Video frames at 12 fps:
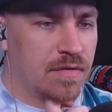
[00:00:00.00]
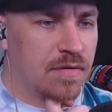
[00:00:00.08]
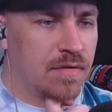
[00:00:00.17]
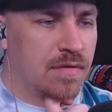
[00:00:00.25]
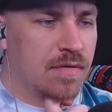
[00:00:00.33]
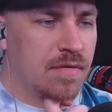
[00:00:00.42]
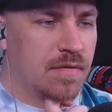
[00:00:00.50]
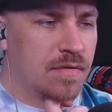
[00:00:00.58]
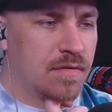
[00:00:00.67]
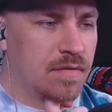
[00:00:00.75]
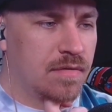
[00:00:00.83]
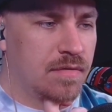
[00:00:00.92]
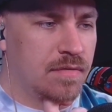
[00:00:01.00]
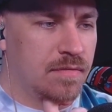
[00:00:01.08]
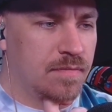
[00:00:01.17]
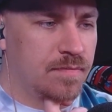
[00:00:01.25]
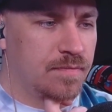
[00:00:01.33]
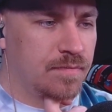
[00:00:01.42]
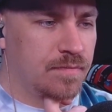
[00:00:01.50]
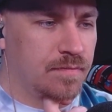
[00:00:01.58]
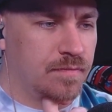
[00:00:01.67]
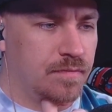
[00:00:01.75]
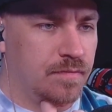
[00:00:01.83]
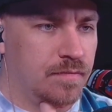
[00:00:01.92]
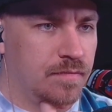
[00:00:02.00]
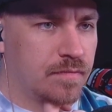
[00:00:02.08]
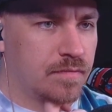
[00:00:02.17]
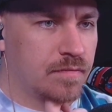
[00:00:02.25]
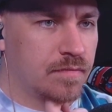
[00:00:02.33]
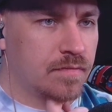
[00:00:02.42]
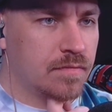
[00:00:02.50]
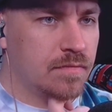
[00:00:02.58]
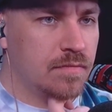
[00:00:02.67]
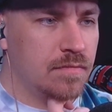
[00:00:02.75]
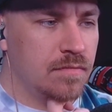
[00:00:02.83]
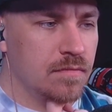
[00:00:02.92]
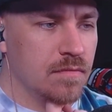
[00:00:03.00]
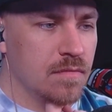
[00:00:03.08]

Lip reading: Nobody speaks.